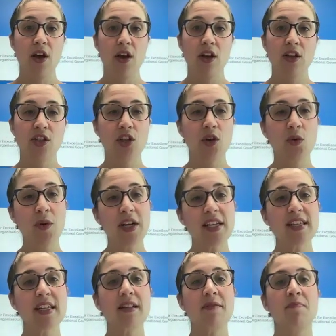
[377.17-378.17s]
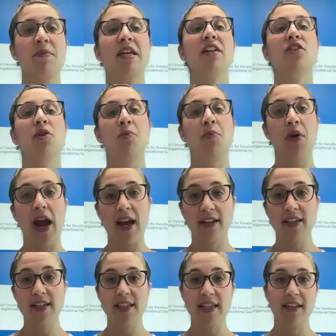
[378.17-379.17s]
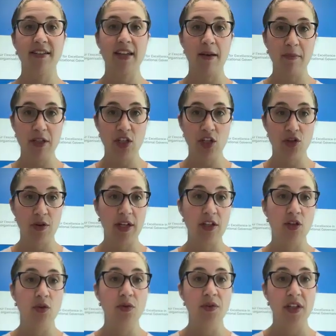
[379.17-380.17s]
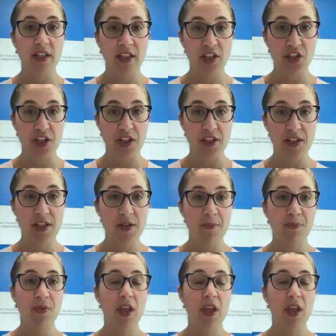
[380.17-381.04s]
So what does it mean to practice and demonstrate due diligence?